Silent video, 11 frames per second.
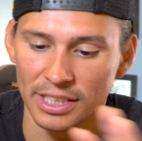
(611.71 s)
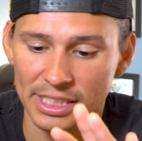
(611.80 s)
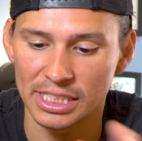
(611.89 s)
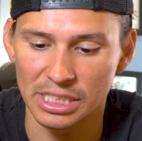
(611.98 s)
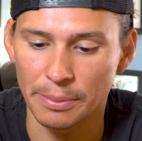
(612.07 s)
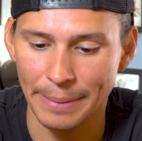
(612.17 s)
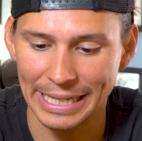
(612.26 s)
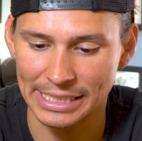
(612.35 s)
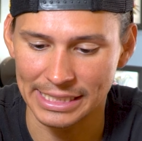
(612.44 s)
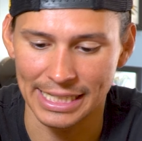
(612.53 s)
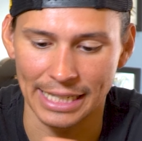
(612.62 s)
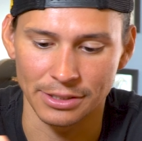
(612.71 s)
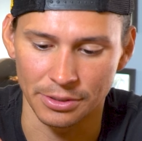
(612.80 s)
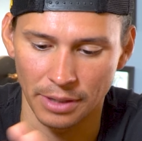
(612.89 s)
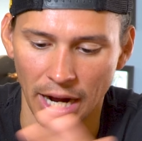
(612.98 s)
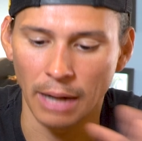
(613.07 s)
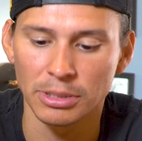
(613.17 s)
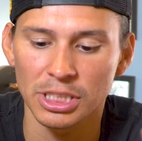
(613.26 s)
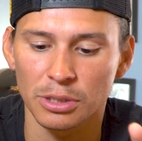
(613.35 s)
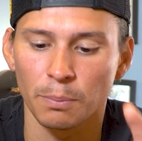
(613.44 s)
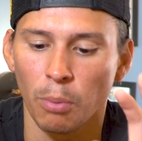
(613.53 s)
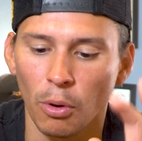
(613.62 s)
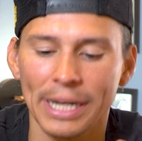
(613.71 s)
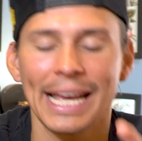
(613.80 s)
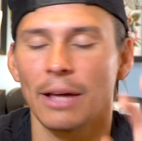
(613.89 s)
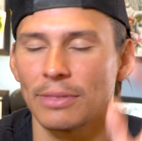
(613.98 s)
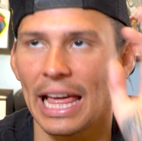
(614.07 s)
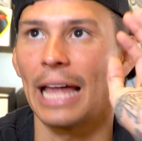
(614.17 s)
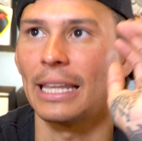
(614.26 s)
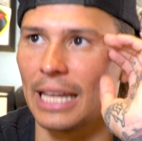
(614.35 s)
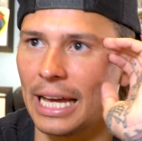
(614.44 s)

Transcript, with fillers: This is an amazing tattoo. I'm just pointing out that